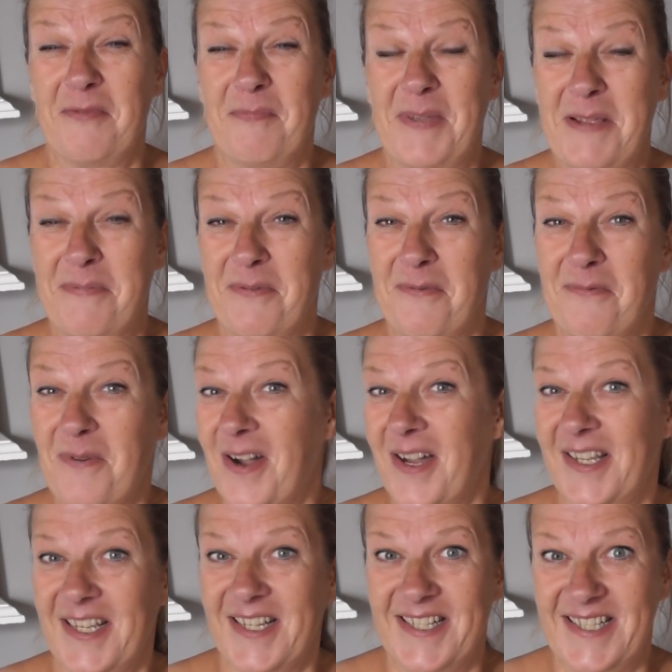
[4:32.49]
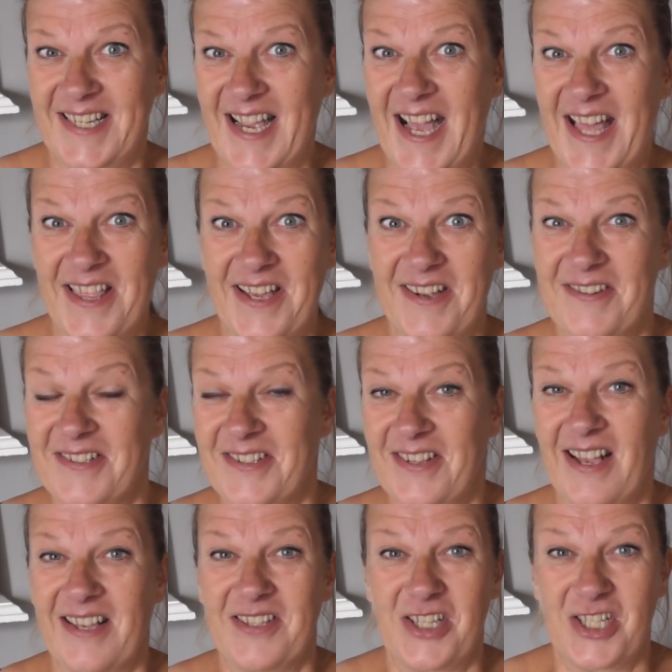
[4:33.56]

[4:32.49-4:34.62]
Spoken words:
of people working together and